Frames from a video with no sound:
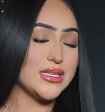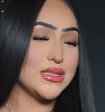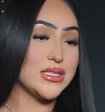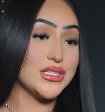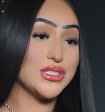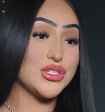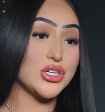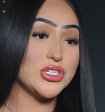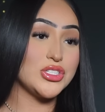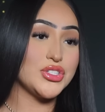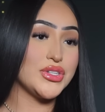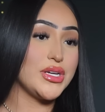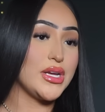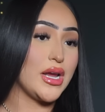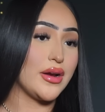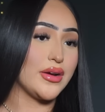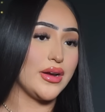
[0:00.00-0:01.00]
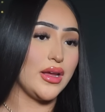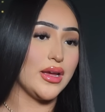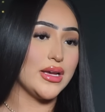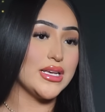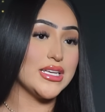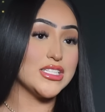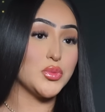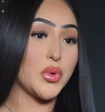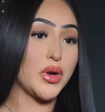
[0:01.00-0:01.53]
The surgery area
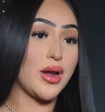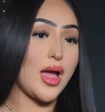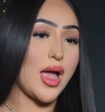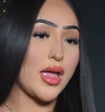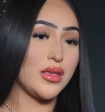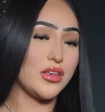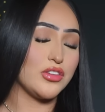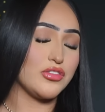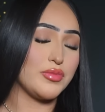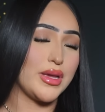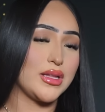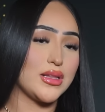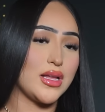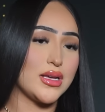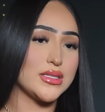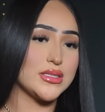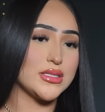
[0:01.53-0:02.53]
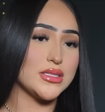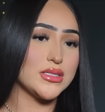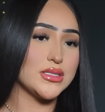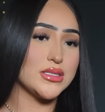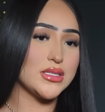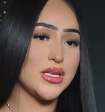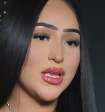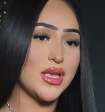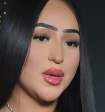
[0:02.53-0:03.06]
is where I give my
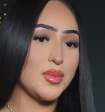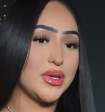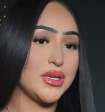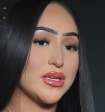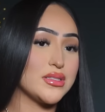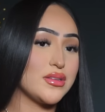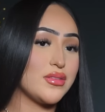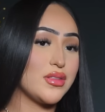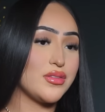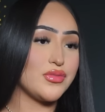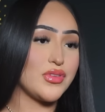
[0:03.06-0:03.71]
classes because of the